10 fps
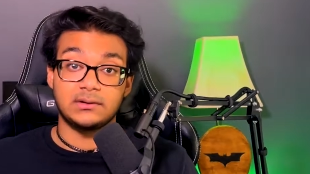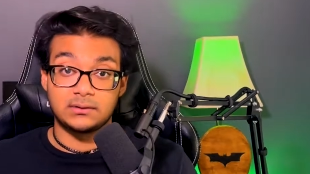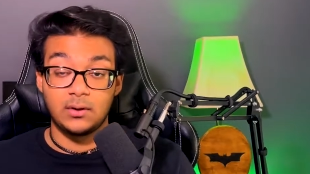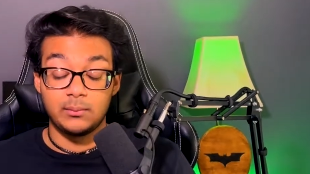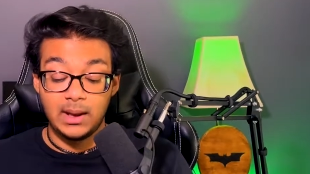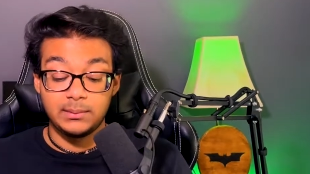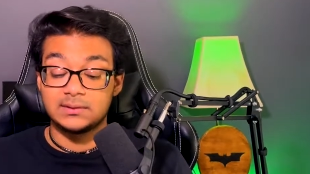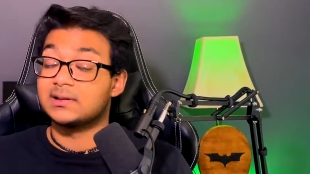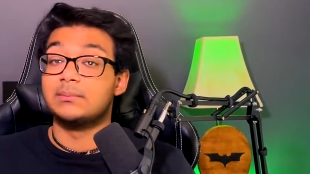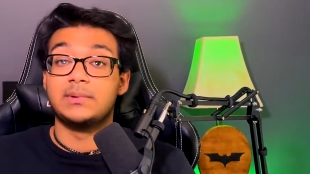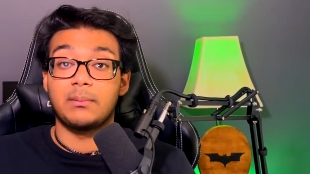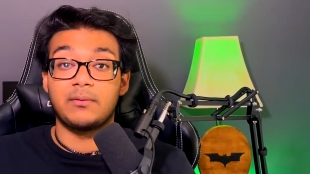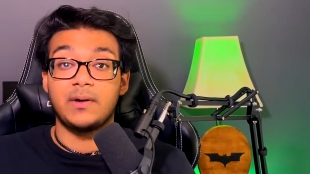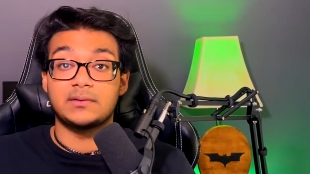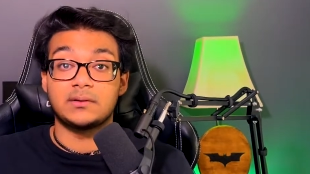So maybe sleep
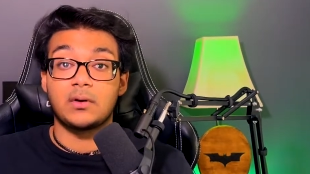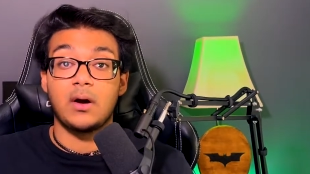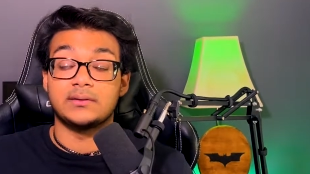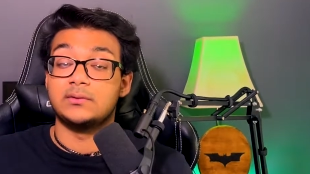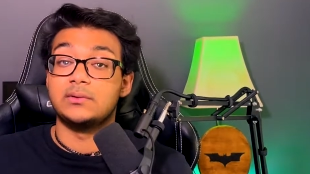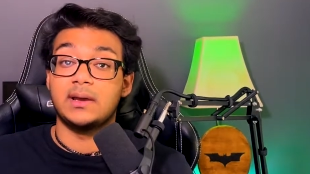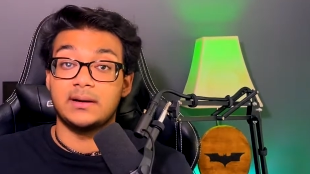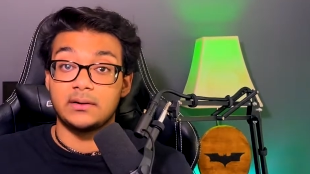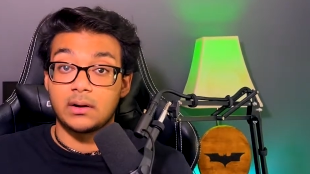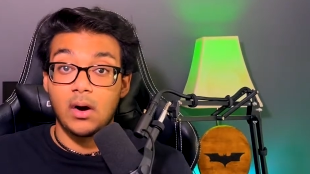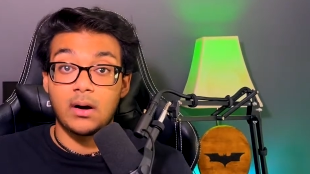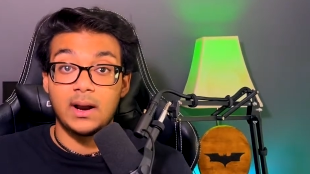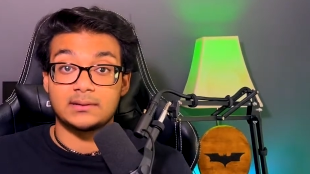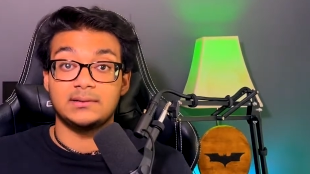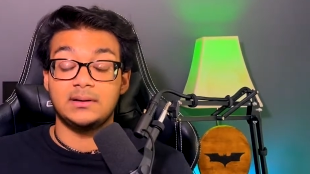deprivation caused you to get in a car
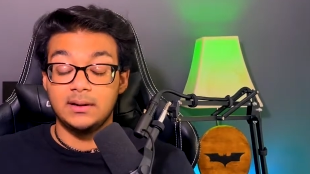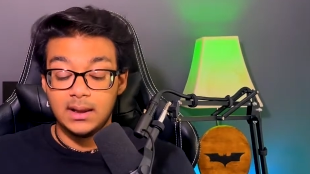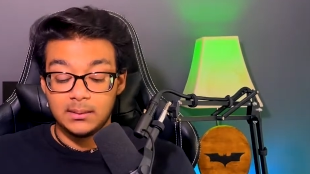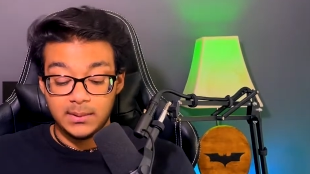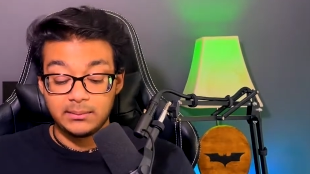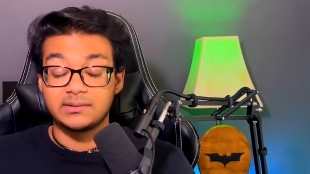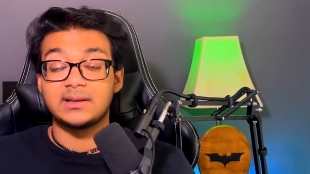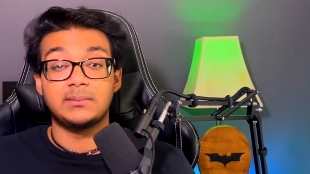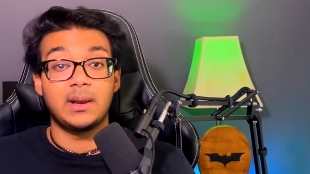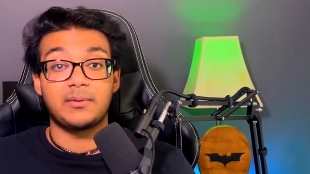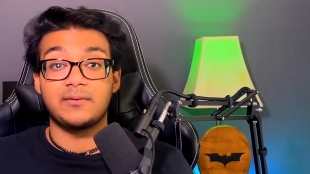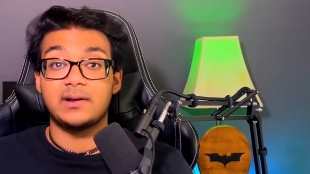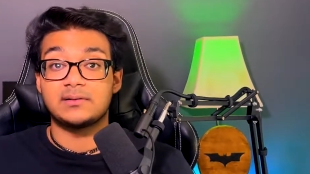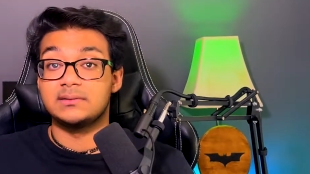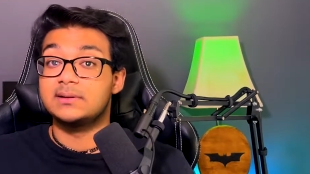accident. Maybe sleep
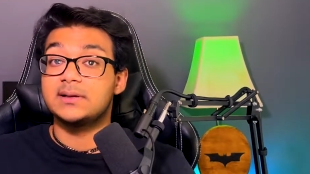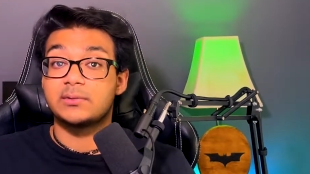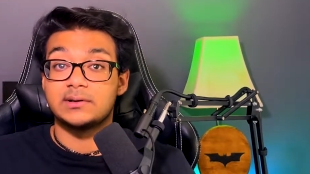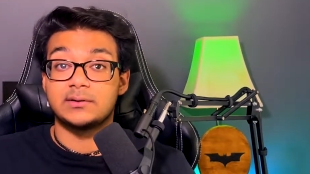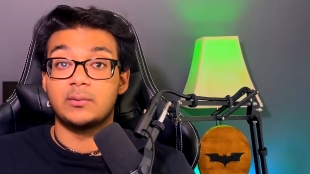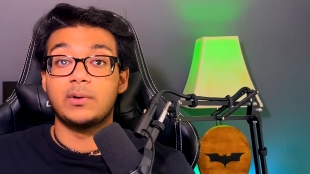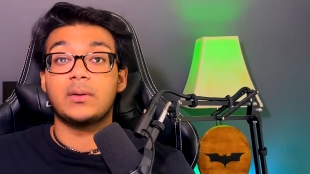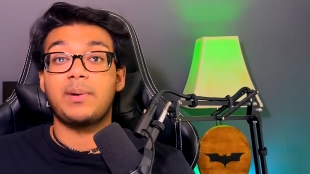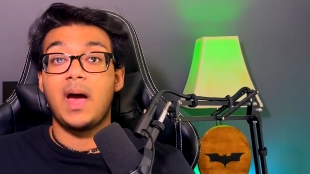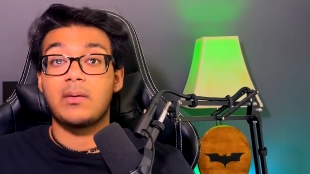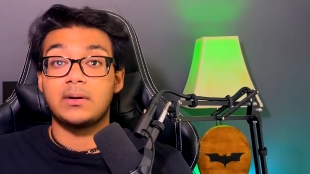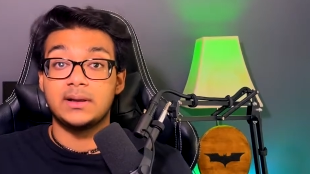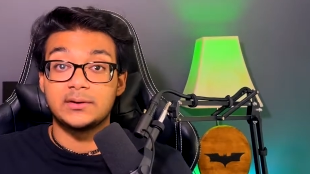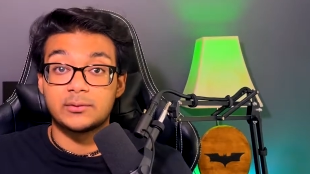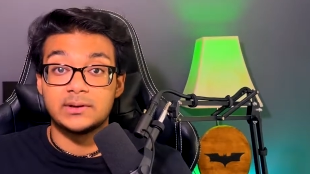deprivation decreased your willpower,
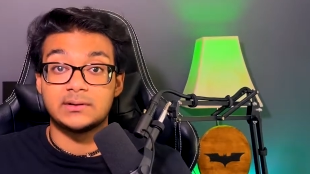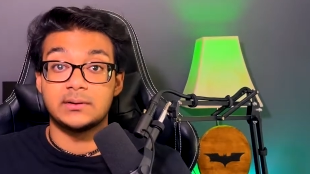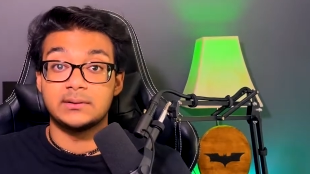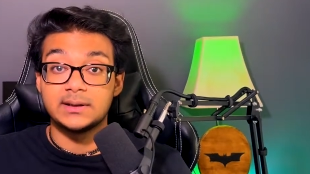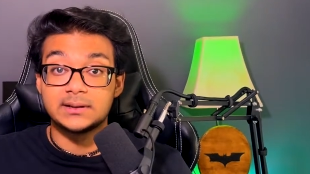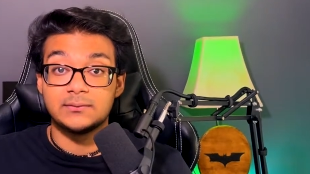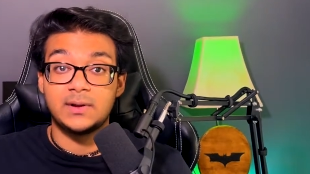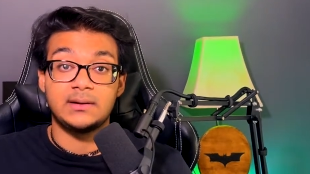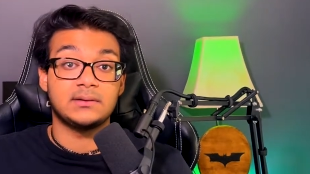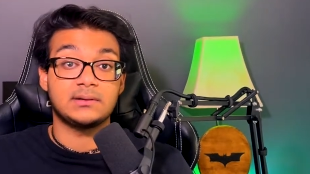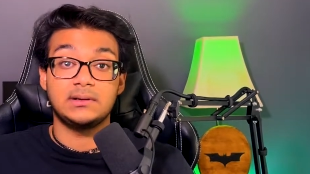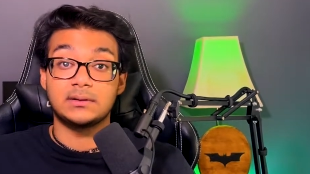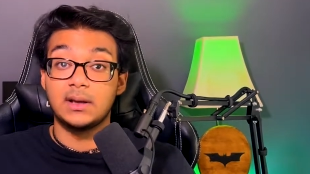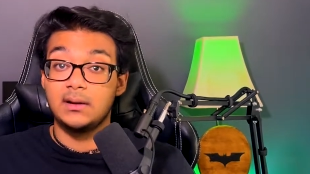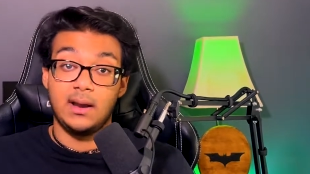increased your addictive tendencies,
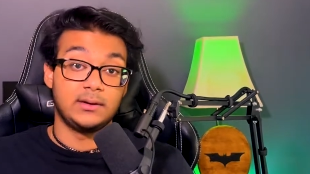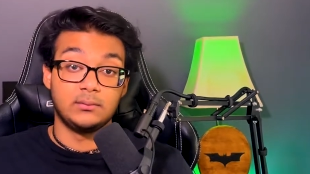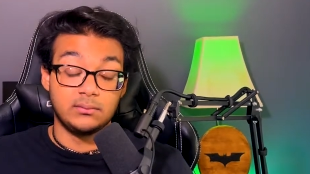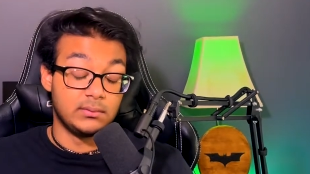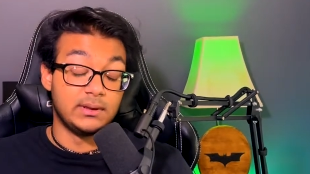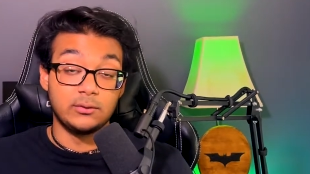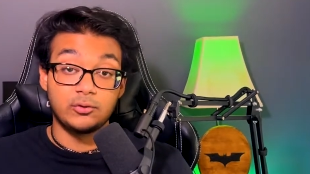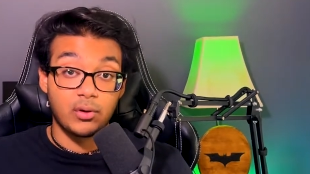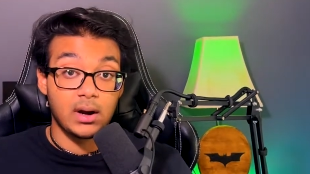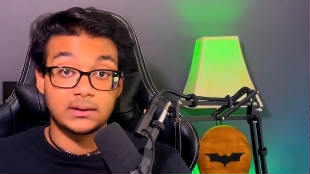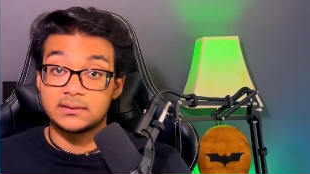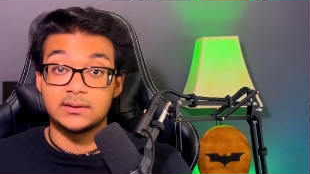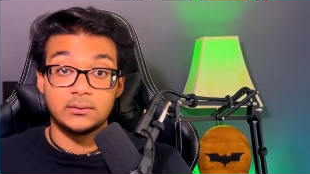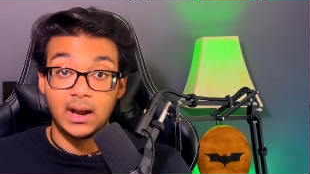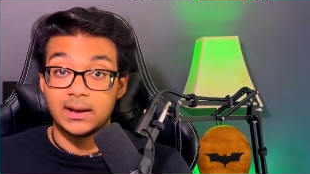and you did drugs and
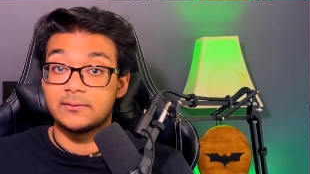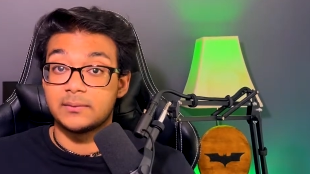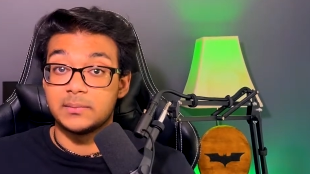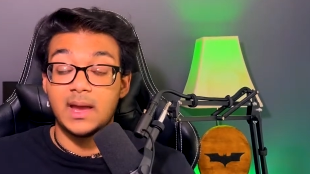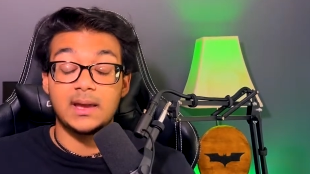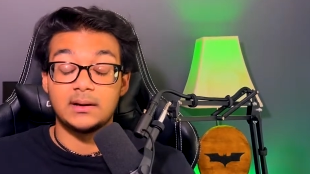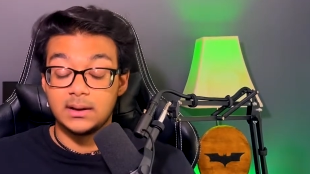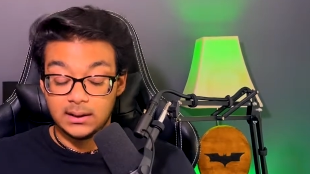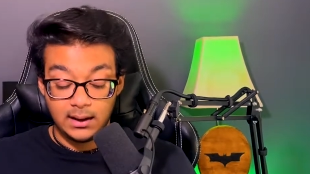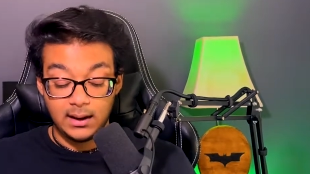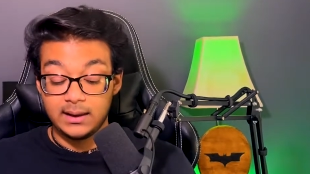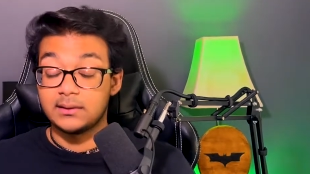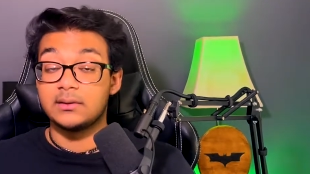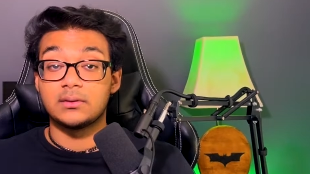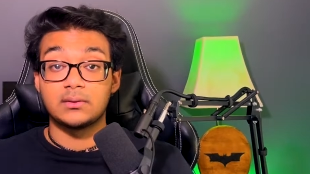you died from that. And
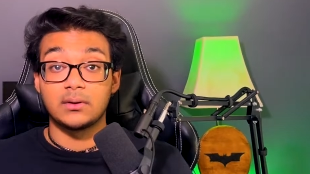then